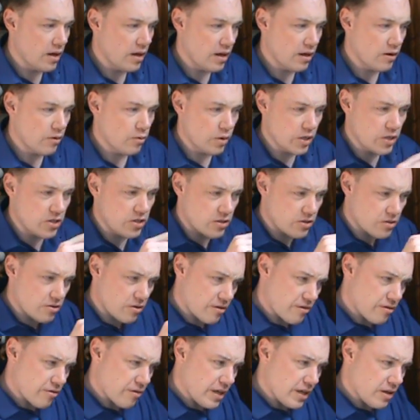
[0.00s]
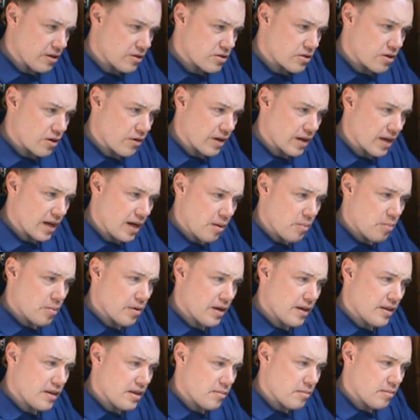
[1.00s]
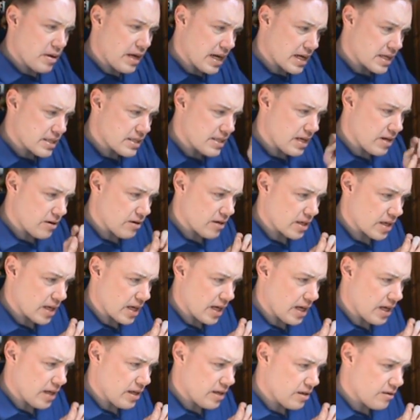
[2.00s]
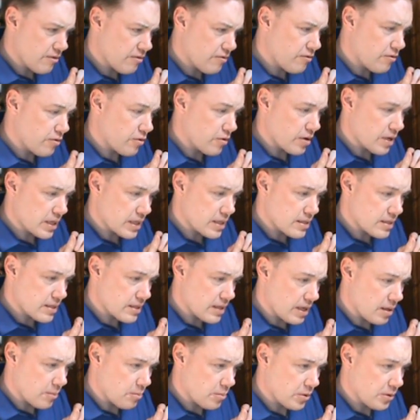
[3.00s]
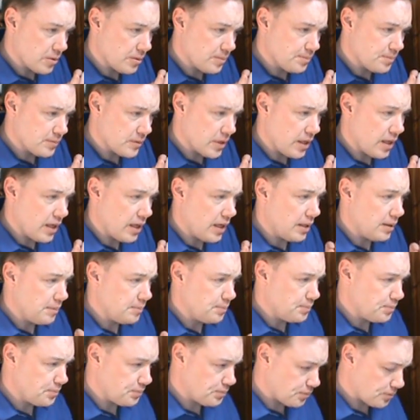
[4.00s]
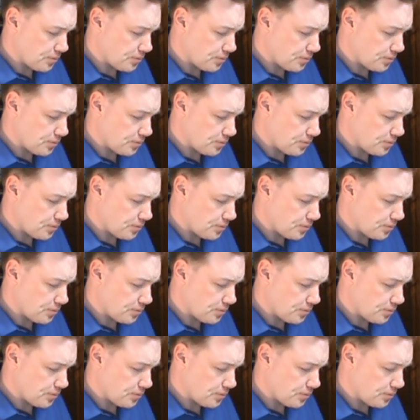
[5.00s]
which is sort of 3 notes going up and then back down again. For example, so